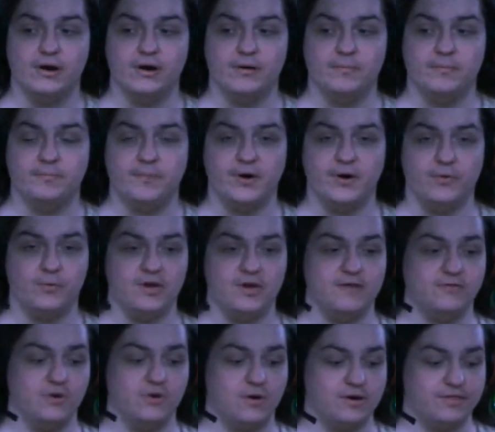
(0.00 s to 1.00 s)
But we
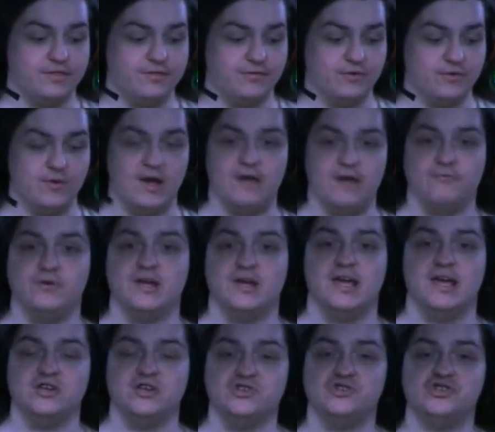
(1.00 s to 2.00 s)
have gone through every
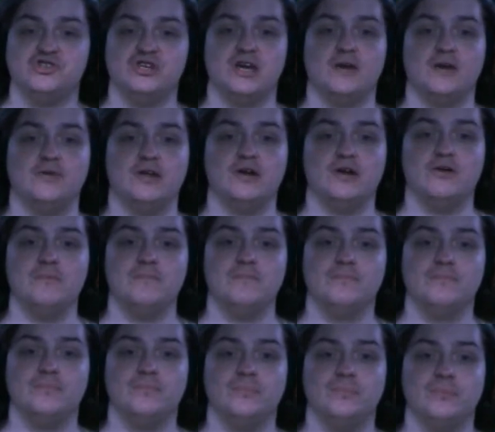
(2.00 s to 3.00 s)
agency out here.
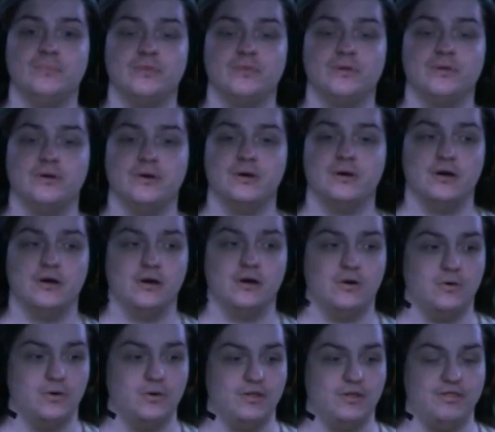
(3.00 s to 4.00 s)

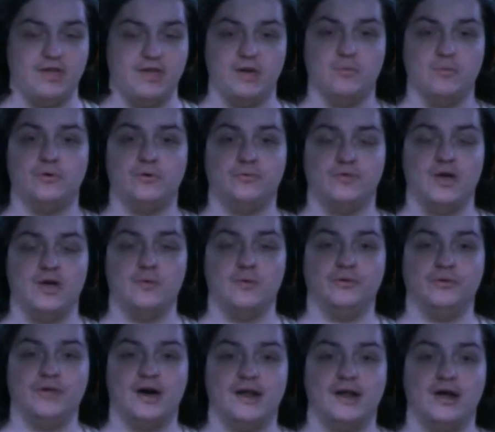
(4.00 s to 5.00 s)
They will
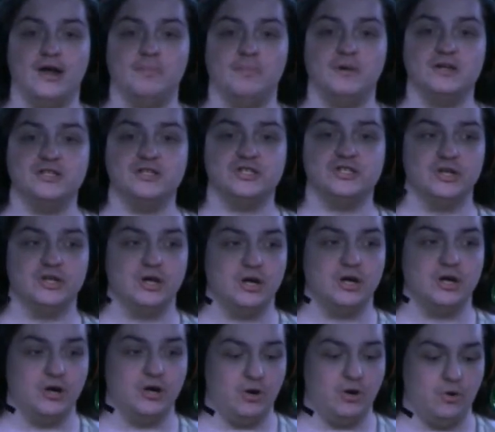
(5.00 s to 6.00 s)
not help us.
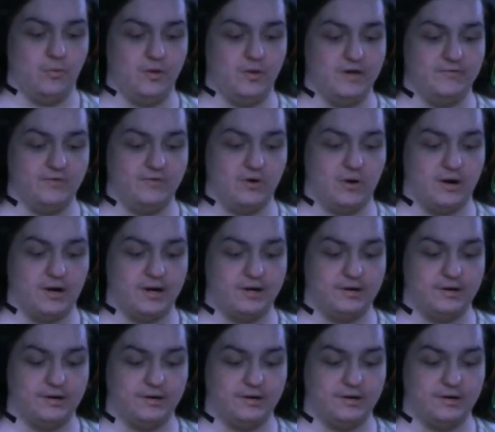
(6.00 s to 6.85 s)
We've gone